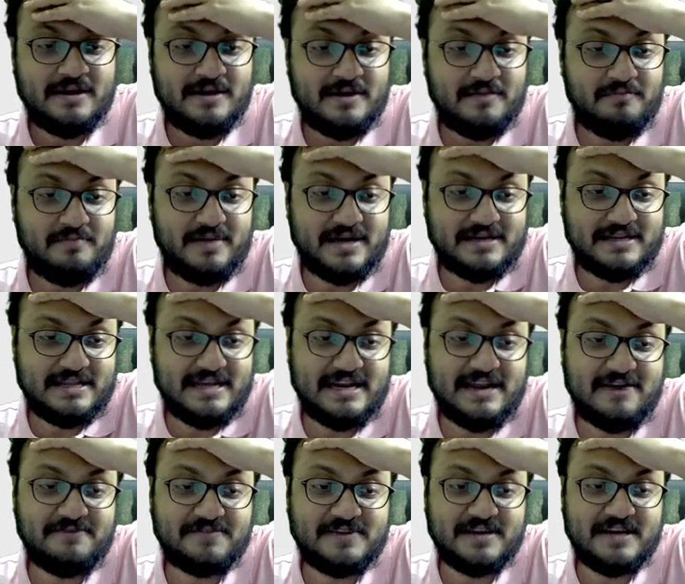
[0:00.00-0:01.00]
But then
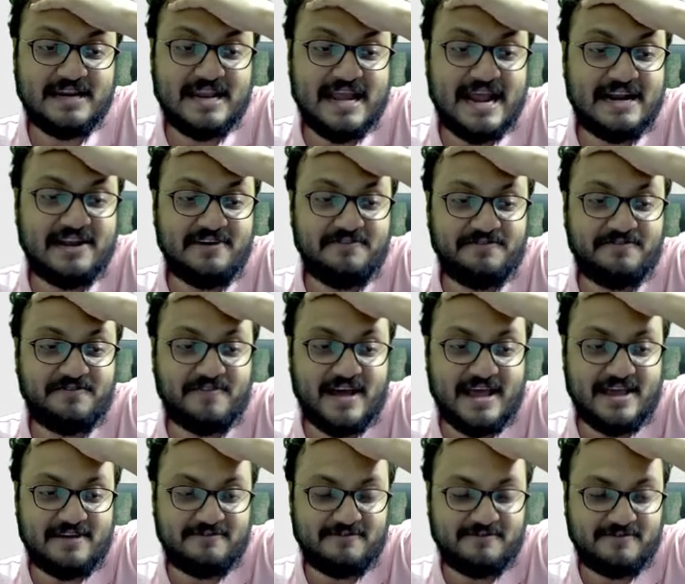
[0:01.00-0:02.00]
after knight
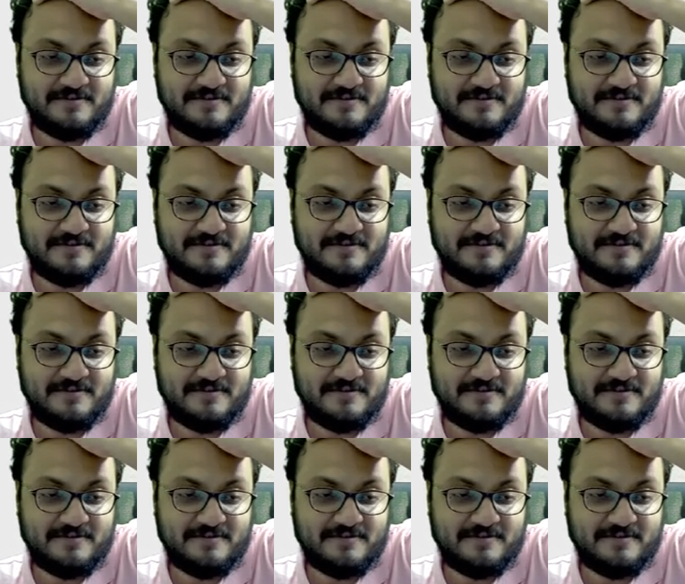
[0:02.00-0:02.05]
f5,